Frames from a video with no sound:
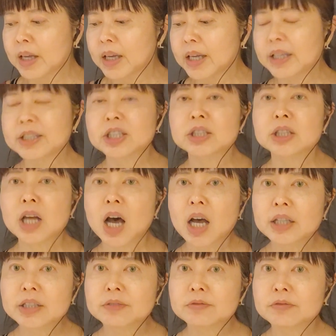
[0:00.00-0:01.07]
It's
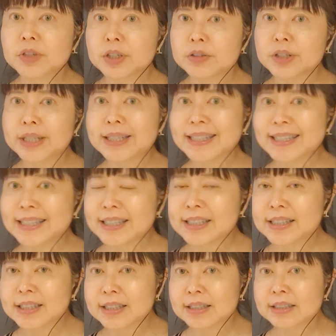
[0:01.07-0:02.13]
not very
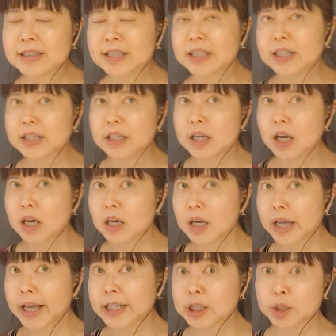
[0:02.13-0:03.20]
easily
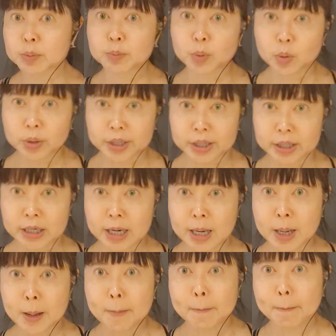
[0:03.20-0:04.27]
exported
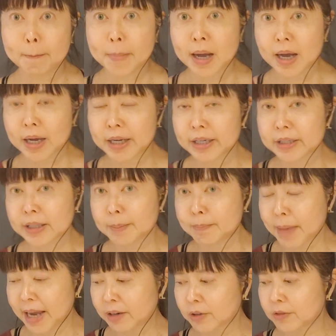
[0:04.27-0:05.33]
by the
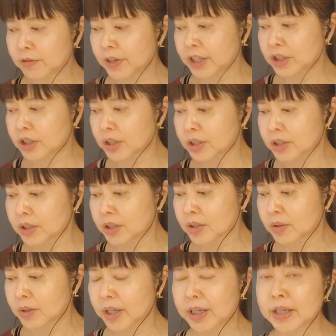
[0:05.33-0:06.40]
macrophages,
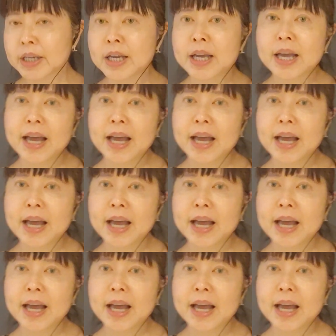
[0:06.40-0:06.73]
okay?